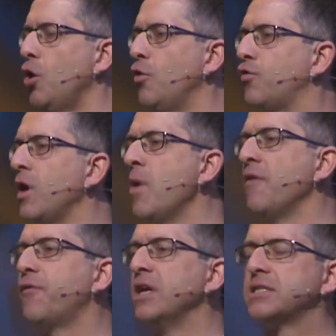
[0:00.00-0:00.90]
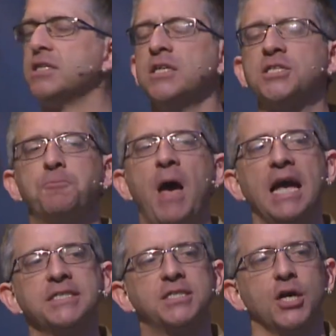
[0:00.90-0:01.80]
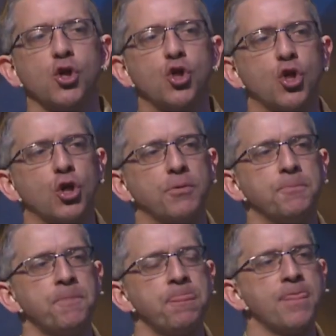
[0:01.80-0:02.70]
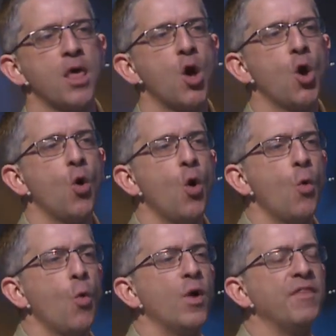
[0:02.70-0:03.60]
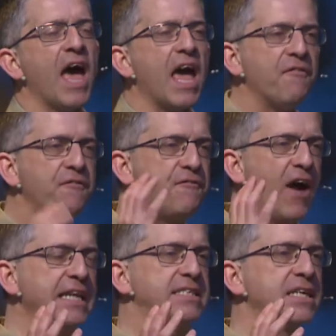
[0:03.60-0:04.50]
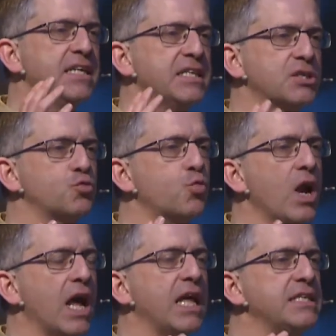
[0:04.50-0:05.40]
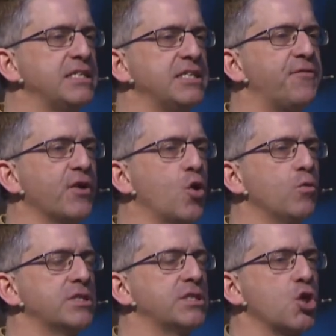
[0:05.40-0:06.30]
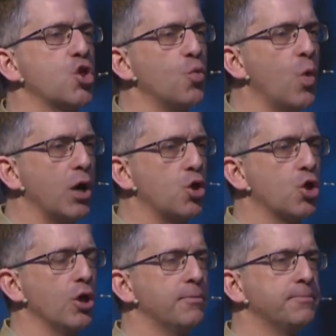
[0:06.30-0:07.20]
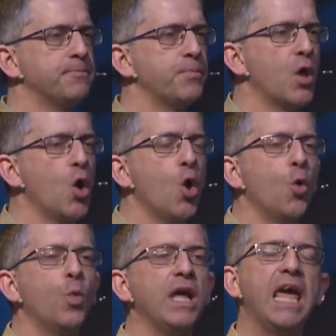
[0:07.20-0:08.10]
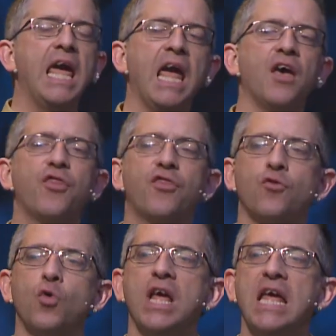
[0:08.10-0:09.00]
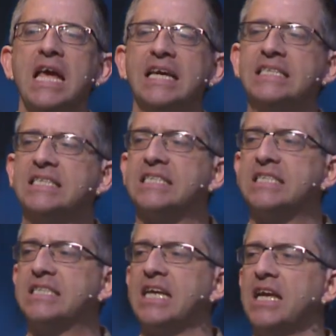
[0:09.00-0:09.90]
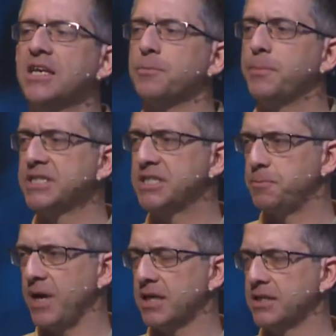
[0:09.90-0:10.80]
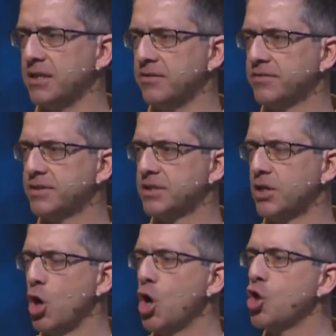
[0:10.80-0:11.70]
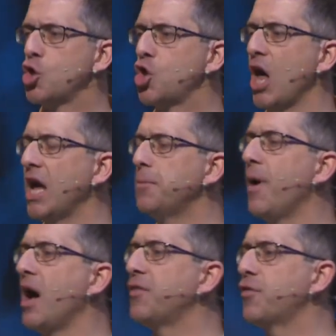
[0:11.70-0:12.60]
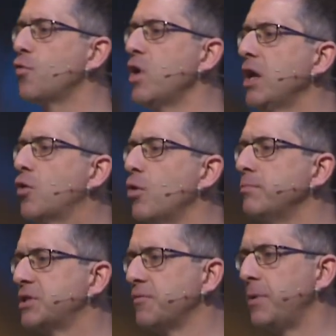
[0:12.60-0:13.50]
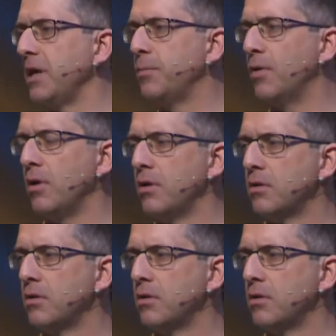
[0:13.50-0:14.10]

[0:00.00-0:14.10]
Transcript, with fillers: You see, my friends, in this passage, when they are facing this really difficult situation, we hear three distinct perspectives shared by three groups of people.